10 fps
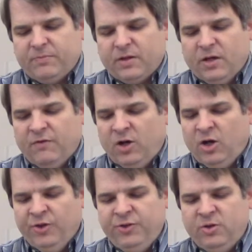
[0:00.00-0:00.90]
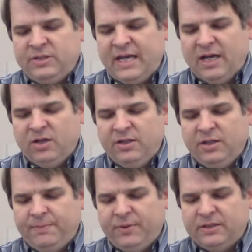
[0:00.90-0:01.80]
of all those held
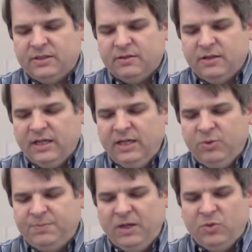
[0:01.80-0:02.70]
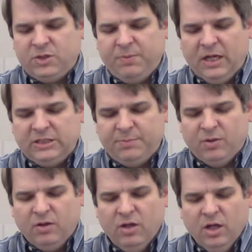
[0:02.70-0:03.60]
in the prison, and he was made
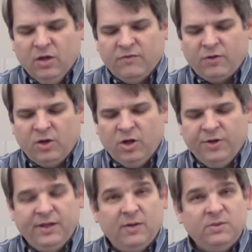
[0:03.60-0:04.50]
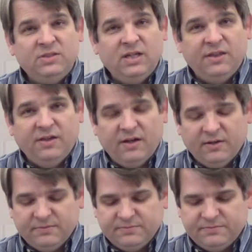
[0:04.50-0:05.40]
responsible for all that was done
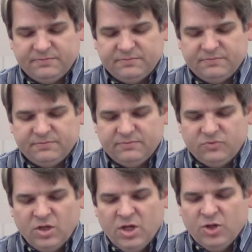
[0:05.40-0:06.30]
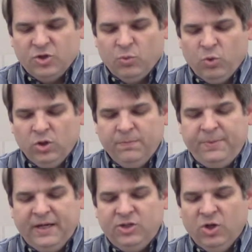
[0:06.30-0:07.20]
there. The warden
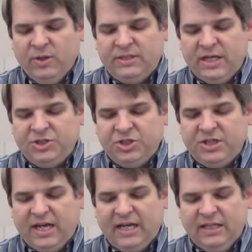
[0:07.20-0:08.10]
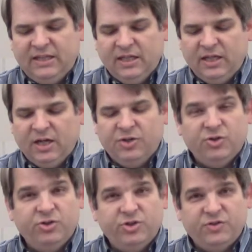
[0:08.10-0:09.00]
paid no attention to anything under
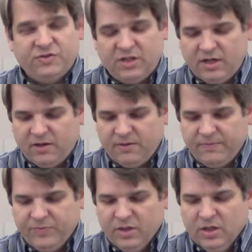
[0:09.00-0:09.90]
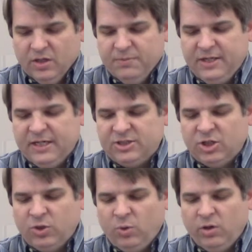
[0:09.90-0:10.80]
Joseph's care, because
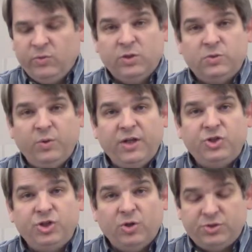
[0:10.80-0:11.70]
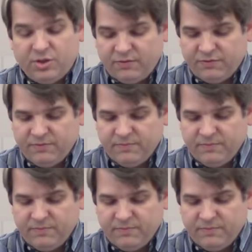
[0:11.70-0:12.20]
the Lord was with Joseph